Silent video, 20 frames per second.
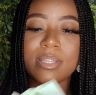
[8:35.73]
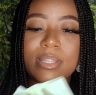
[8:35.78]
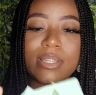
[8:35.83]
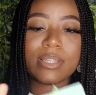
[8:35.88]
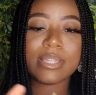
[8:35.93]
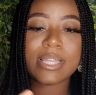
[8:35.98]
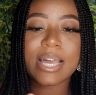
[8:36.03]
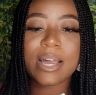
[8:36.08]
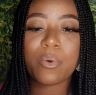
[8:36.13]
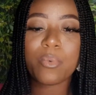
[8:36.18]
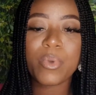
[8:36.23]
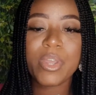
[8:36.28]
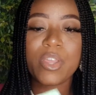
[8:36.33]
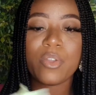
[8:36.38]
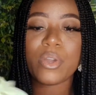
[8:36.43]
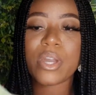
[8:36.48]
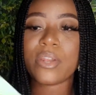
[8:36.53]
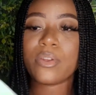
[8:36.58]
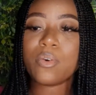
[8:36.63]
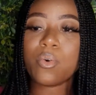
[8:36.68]
That way
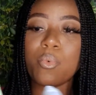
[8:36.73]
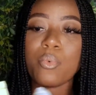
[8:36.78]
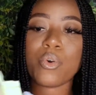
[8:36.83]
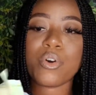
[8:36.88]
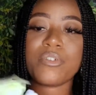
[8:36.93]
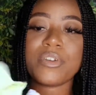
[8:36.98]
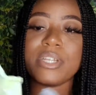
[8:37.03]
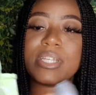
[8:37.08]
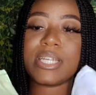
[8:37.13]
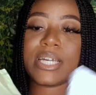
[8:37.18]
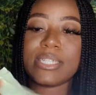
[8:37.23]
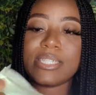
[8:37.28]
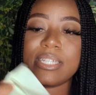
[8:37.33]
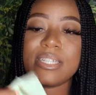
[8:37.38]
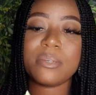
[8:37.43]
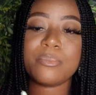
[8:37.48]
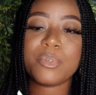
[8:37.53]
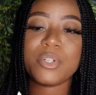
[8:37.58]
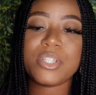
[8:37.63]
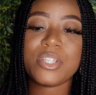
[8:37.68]
you are not worried that
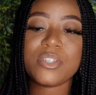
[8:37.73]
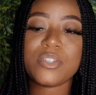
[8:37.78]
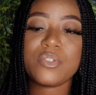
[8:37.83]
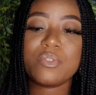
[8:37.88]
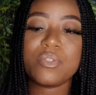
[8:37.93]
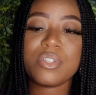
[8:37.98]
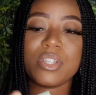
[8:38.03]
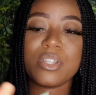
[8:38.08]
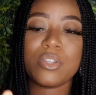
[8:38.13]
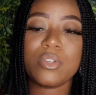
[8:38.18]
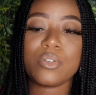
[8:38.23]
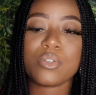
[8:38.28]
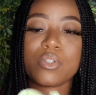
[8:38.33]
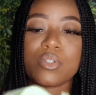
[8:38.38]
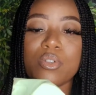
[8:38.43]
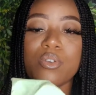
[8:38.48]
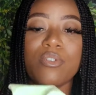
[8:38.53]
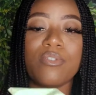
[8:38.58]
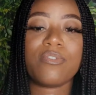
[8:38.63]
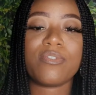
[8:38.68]
anybody is using your
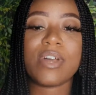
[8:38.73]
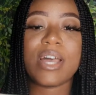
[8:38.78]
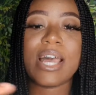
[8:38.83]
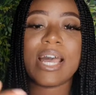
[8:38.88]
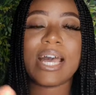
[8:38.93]
stuff.